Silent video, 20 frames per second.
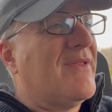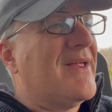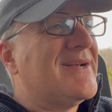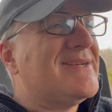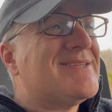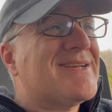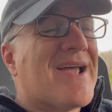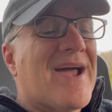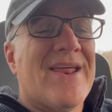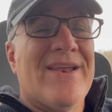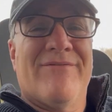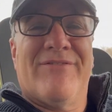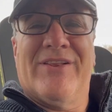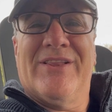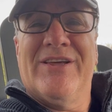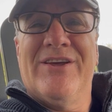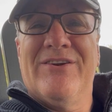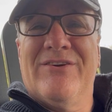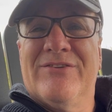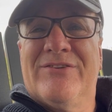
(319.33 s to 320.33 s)
Well, that's kind of a
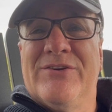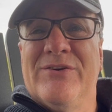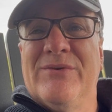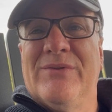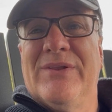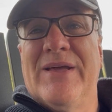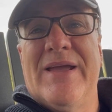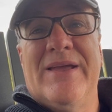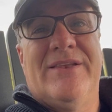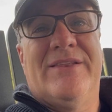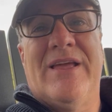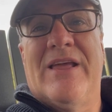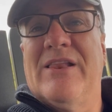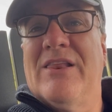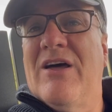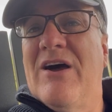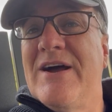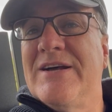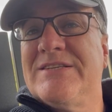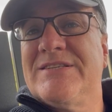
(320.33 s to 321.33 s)
little too late. They
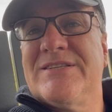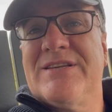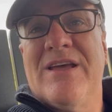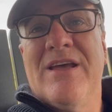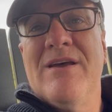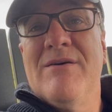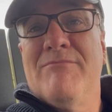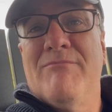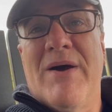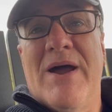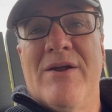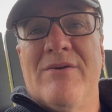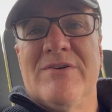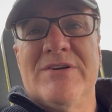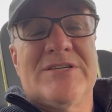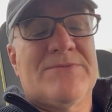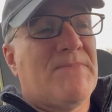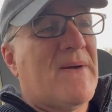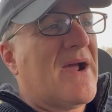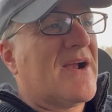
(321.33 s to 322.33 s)
lost my
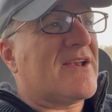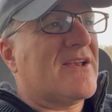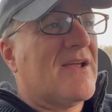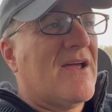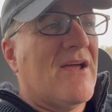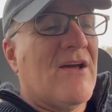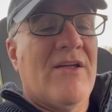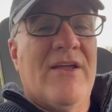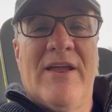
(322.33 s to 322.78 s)
respect